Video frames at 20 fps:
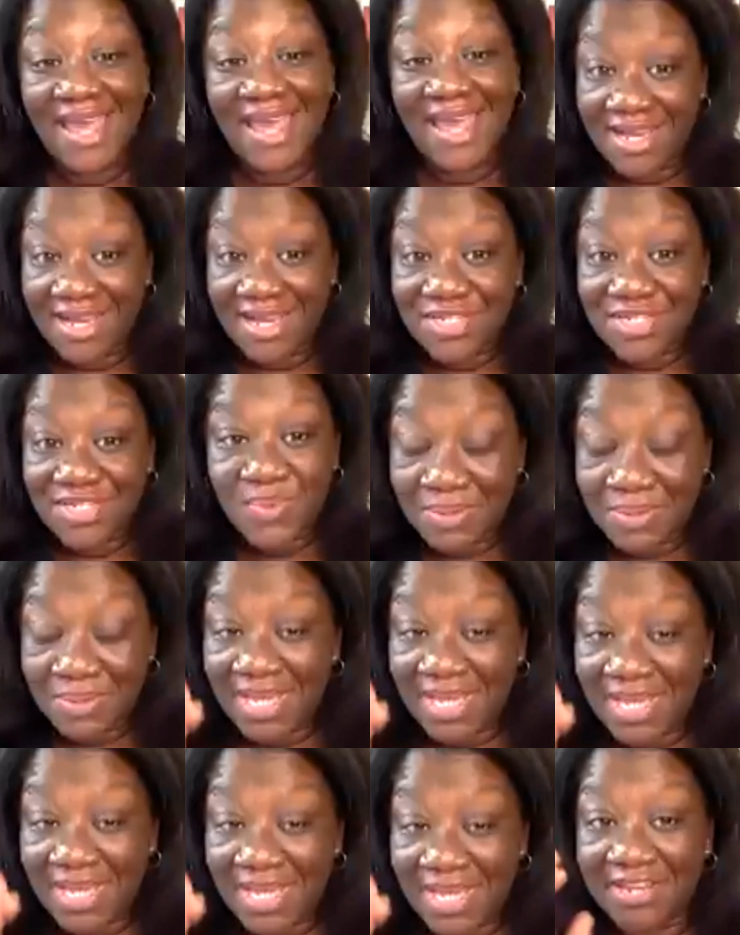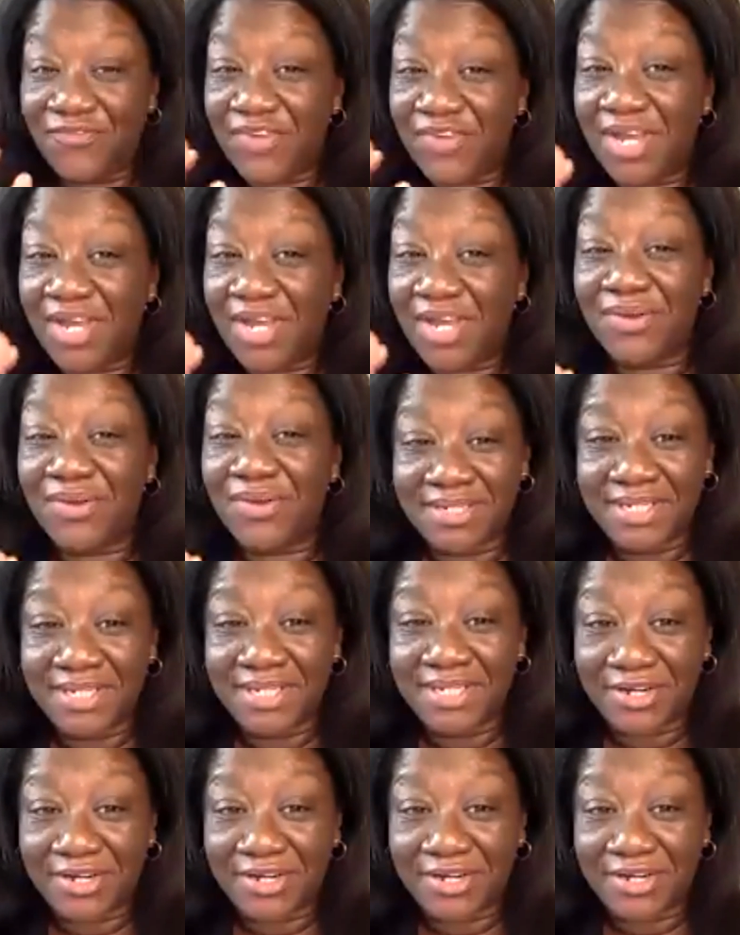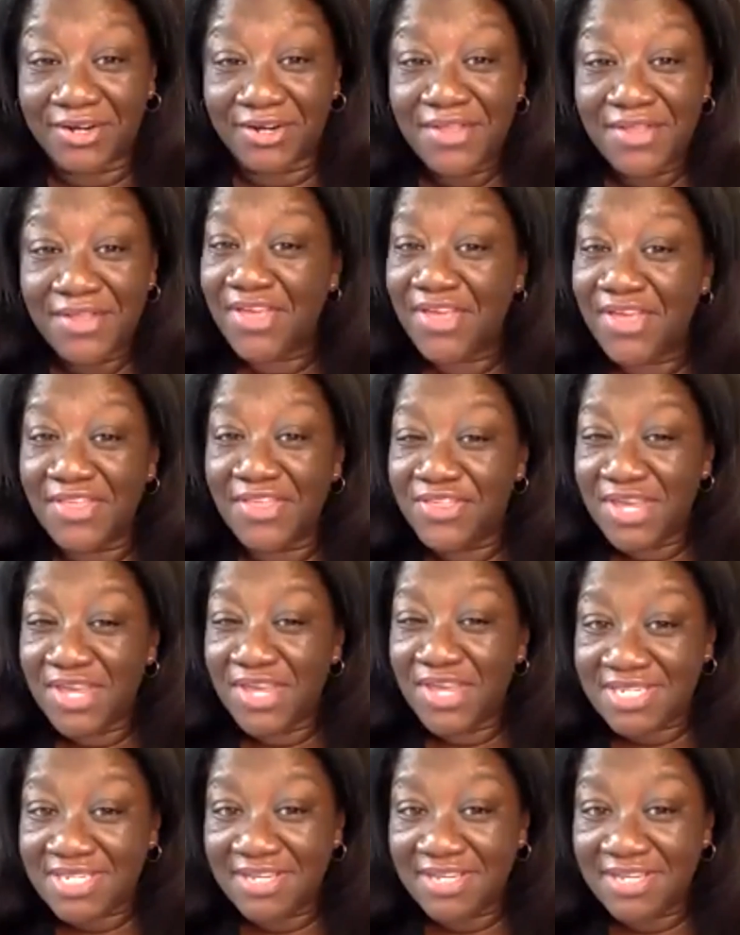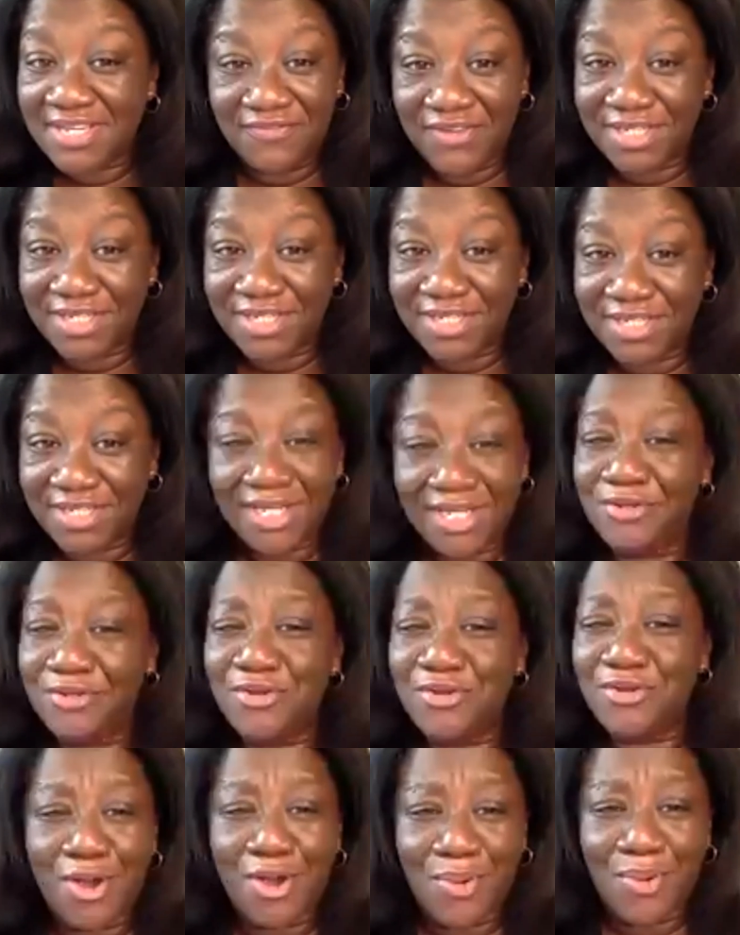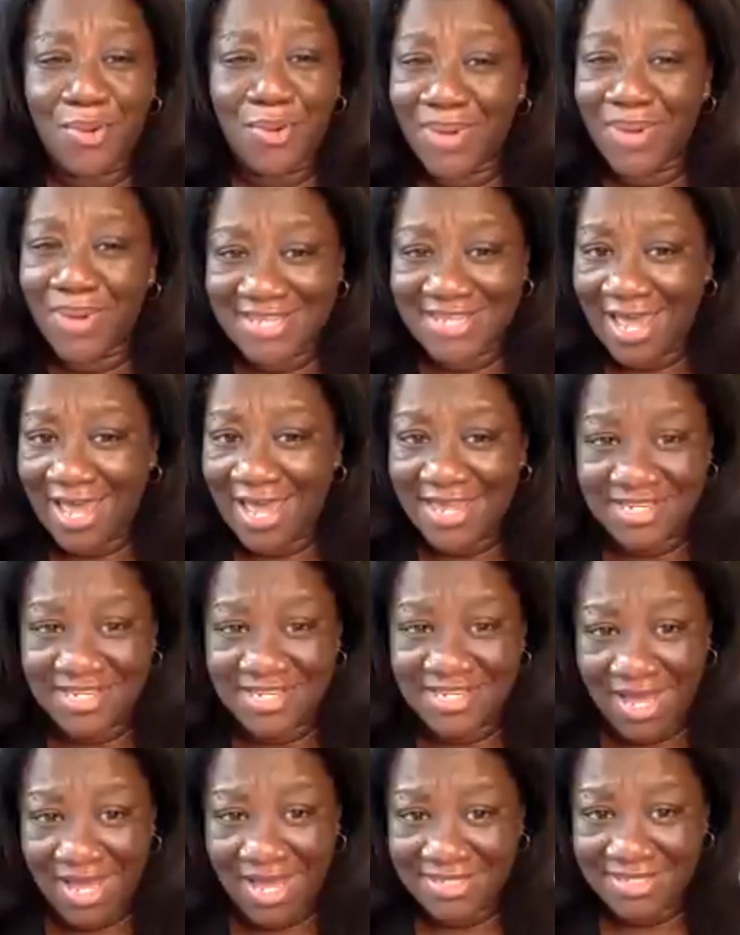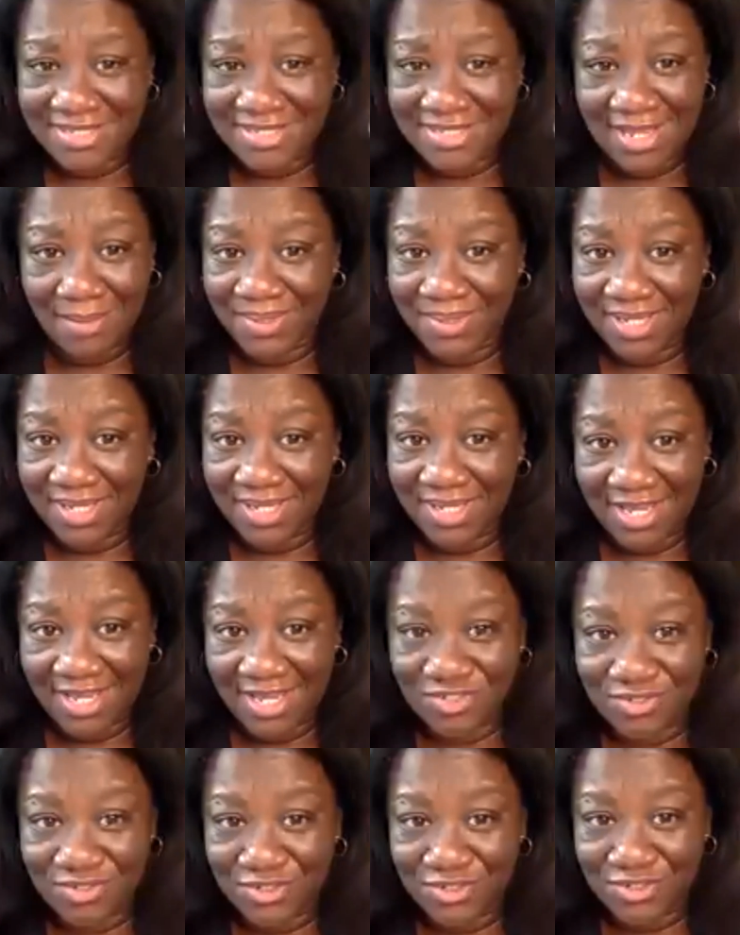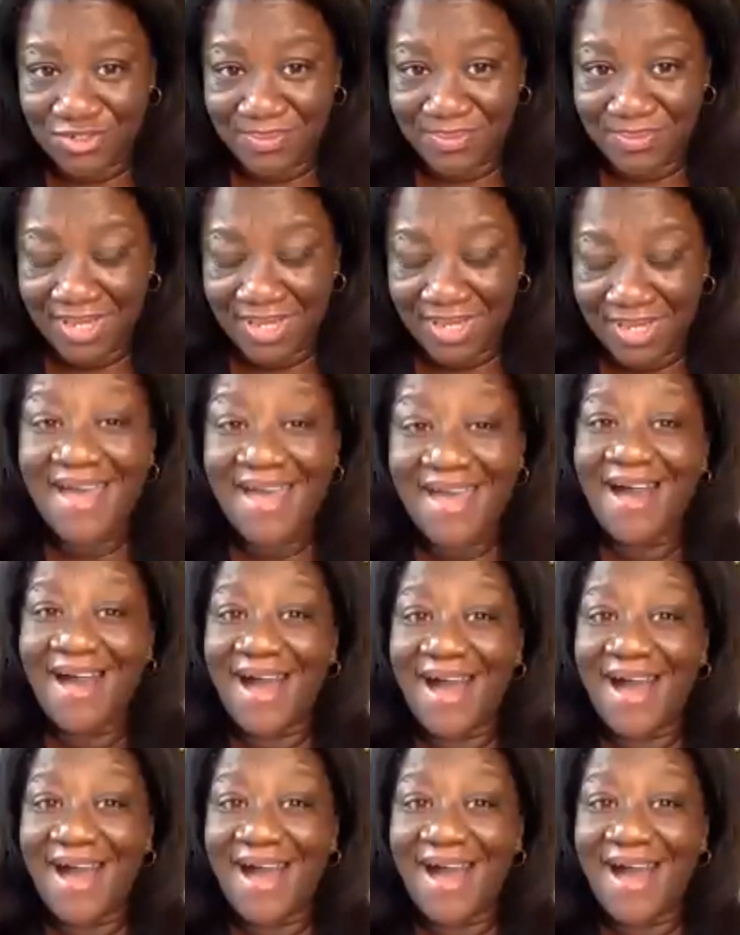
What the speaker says: And I just want to make it very clear that this event in no way satisfies that obligation to me.